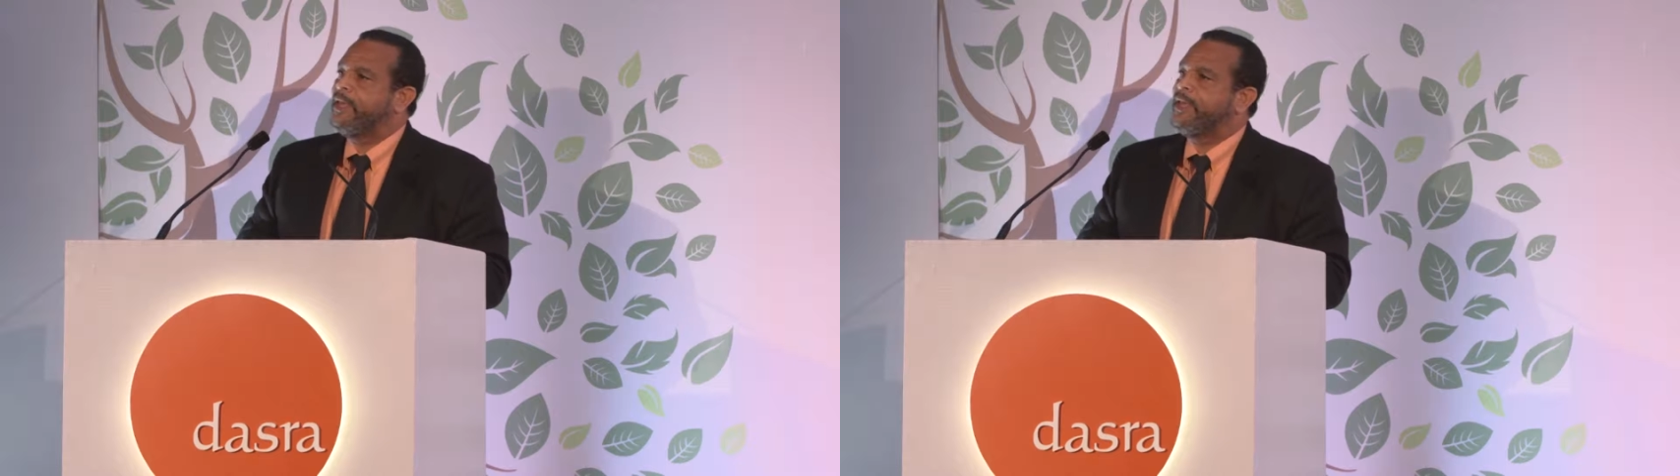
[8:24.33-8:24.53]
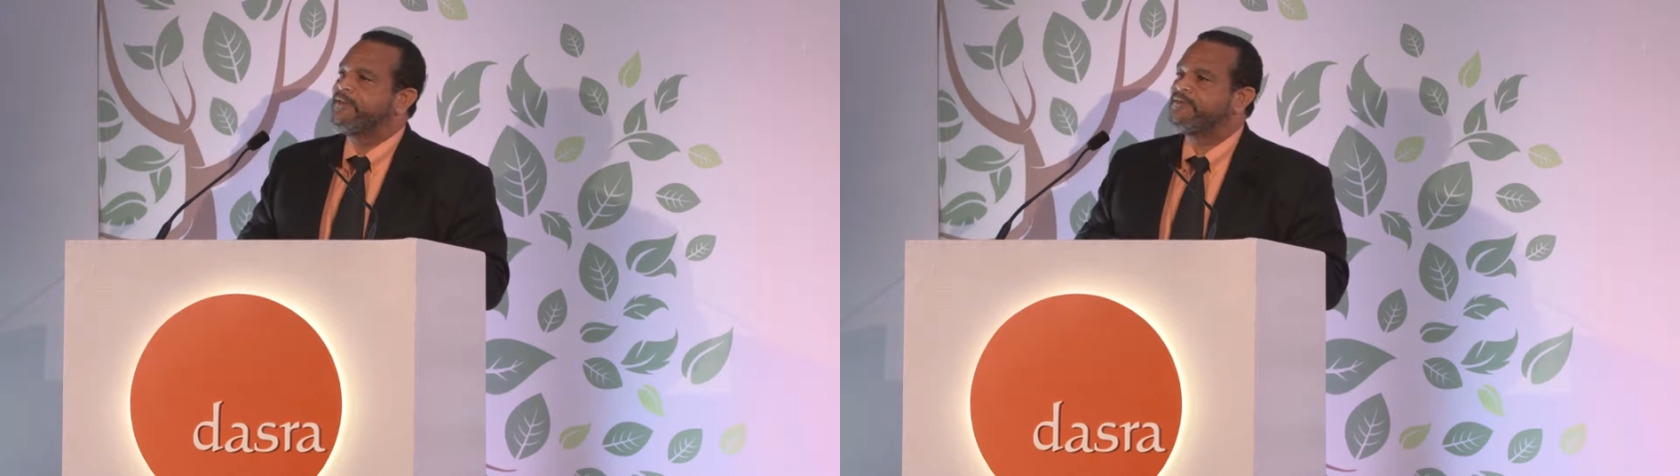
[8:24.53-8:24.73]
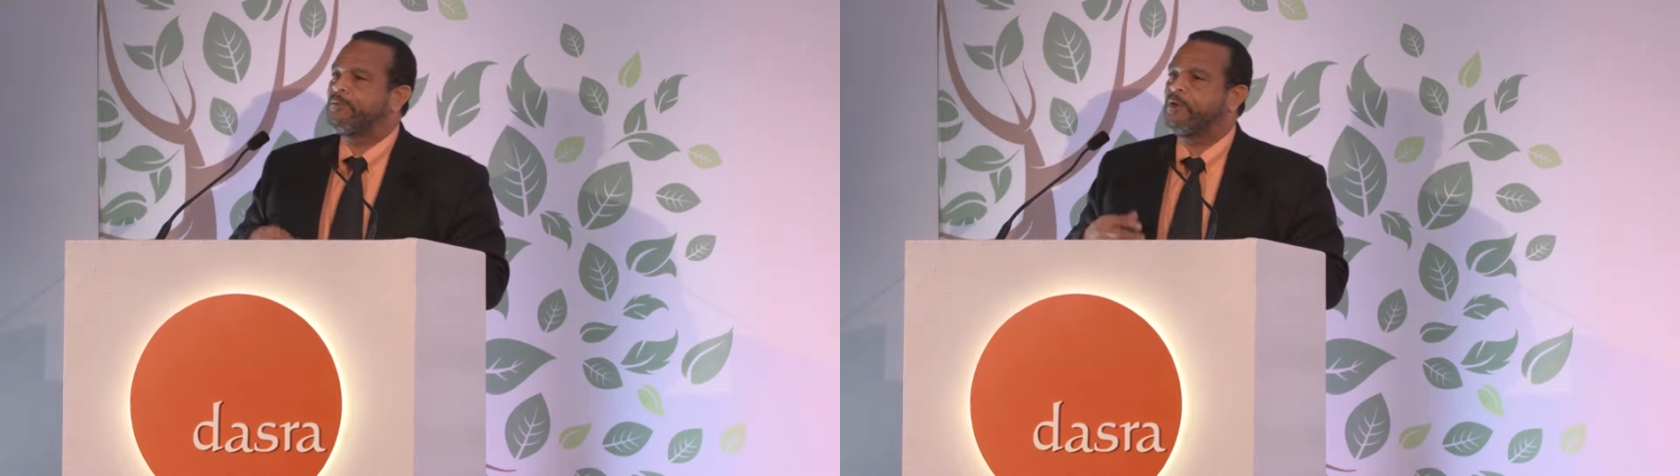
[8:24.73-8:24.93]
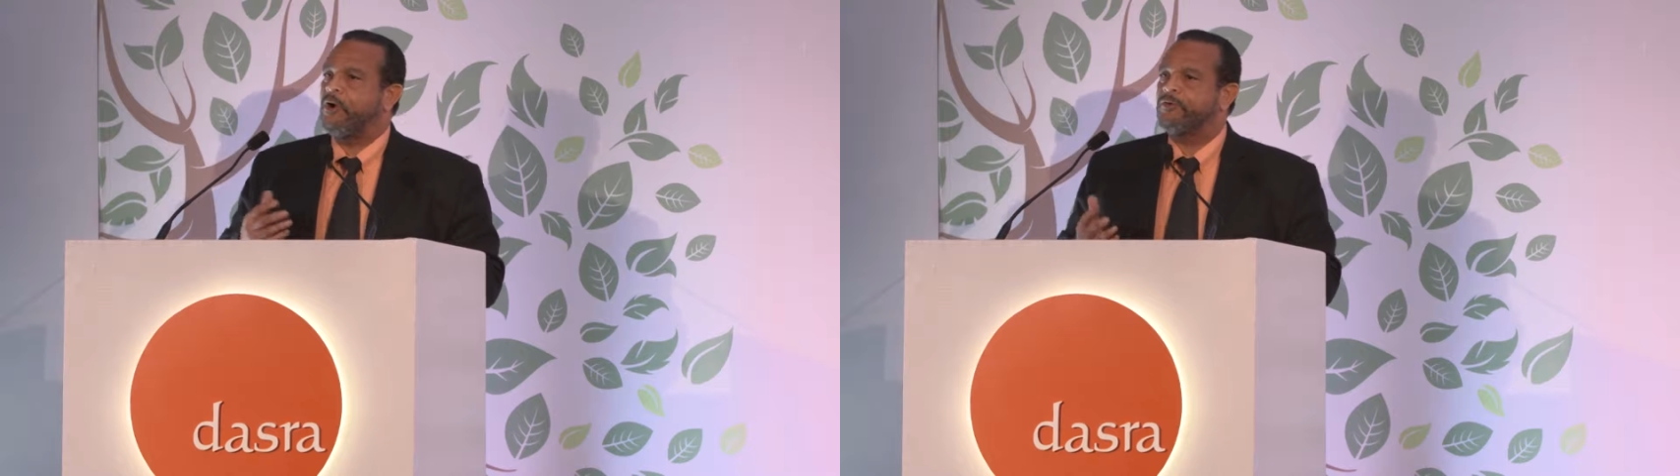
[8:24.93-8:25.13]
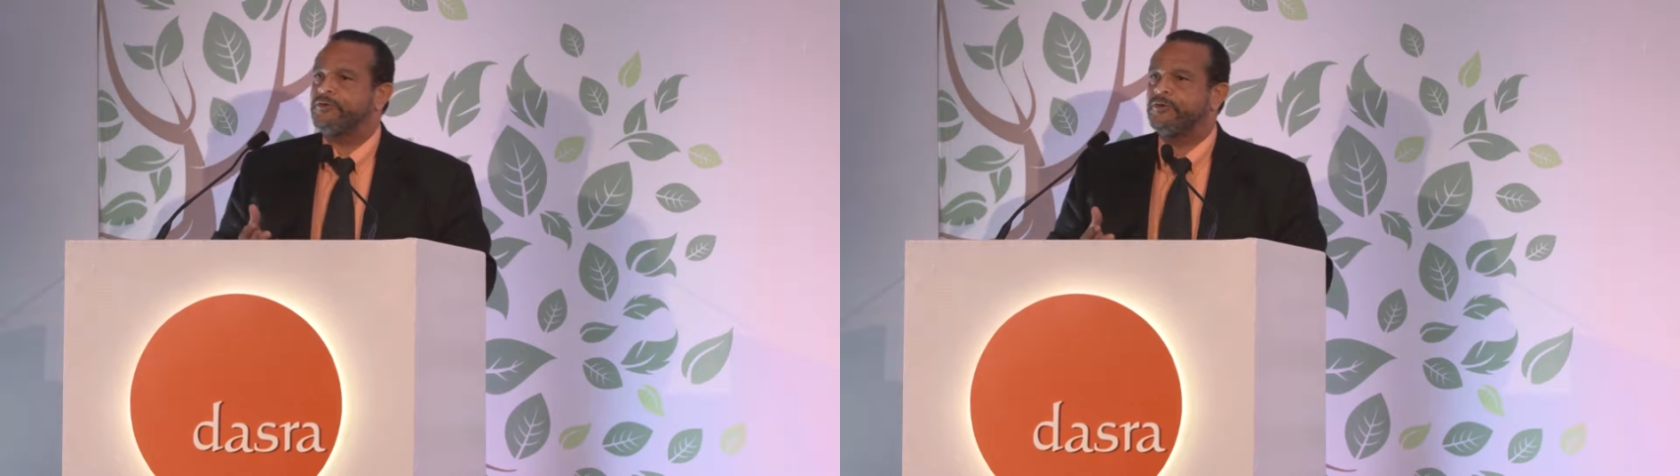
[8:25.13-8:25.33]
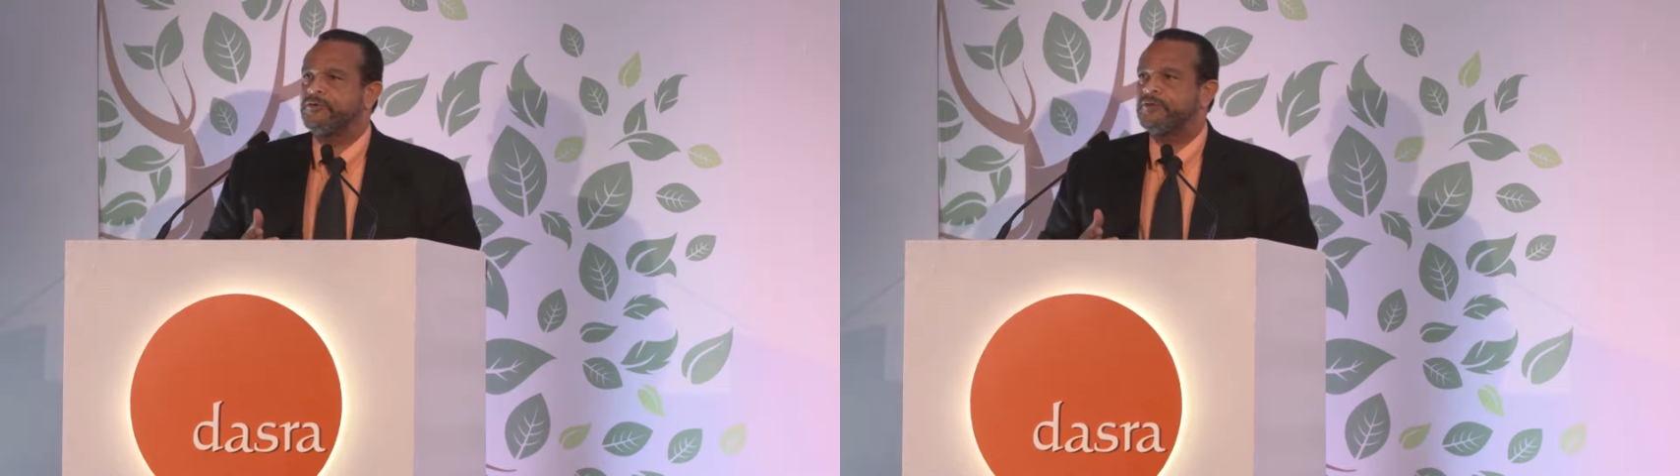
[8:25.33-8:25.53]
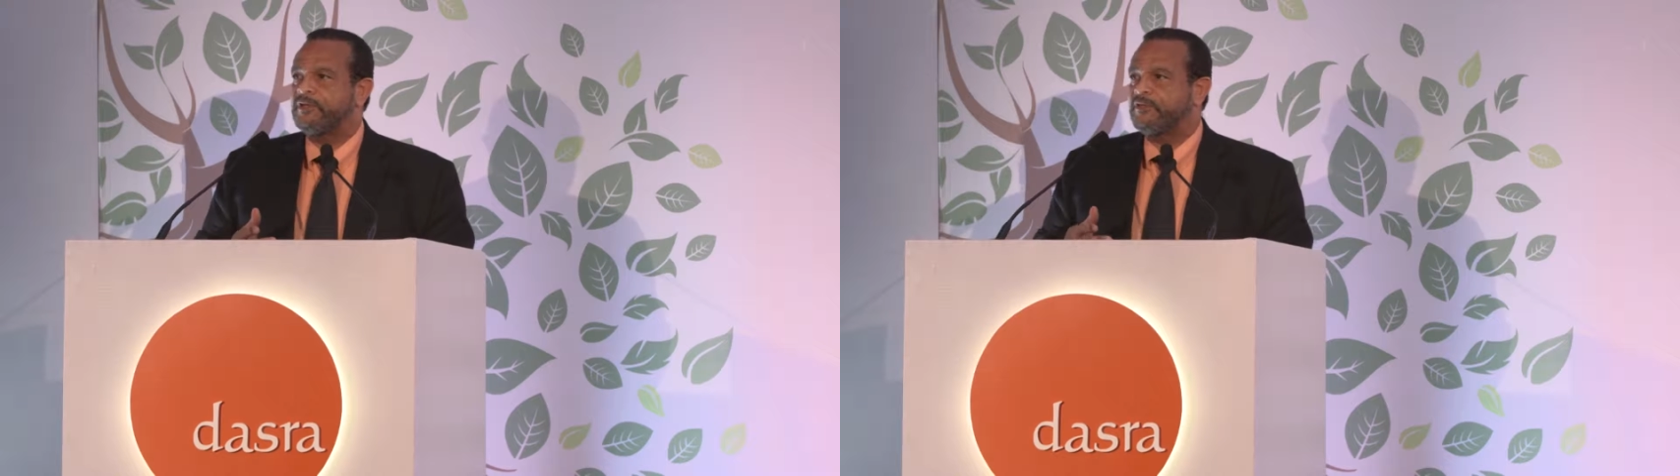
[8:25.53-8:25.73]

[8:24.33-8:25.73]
in some cultures, and